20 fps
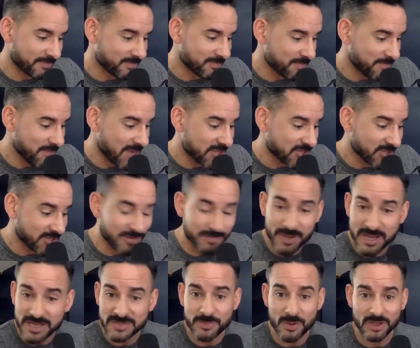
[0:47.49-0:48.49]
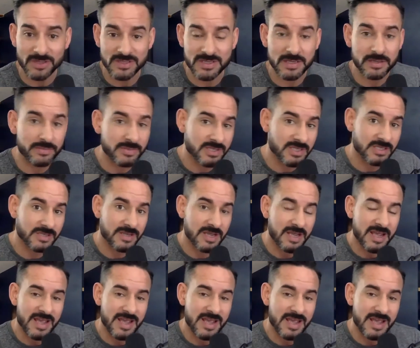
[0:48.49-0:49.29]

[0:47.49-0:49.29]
Major League Baseball teams